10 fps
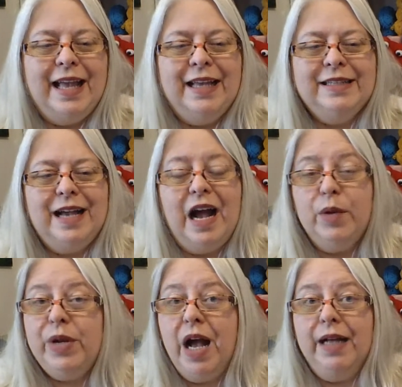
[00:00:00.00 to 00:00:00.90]
And
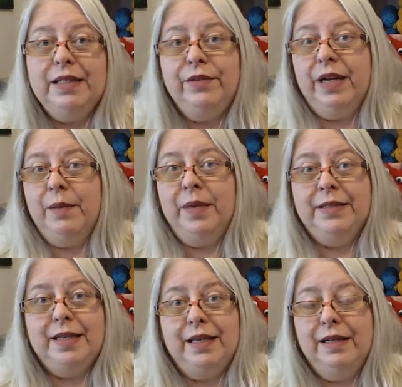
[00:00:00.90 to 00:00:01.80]
I would highly
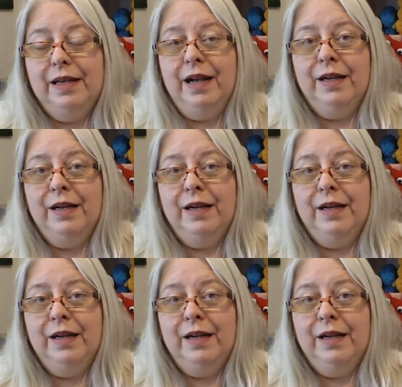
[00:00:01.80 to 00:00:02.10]
recommend it.